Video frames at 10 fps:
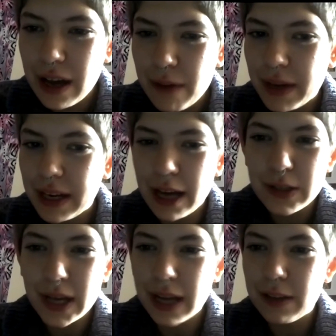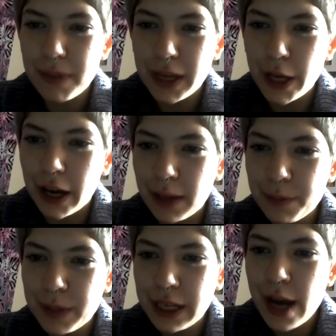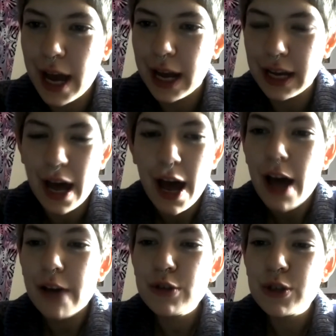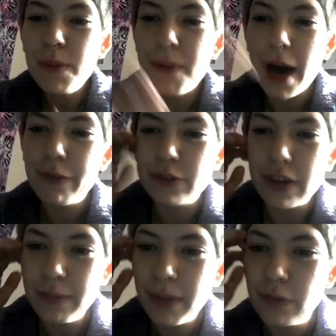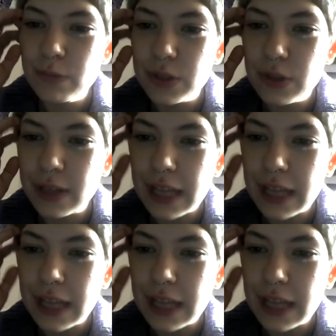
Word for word: Me and Nigel got in this big argument and I it was so bad. We were driving back from Sooke.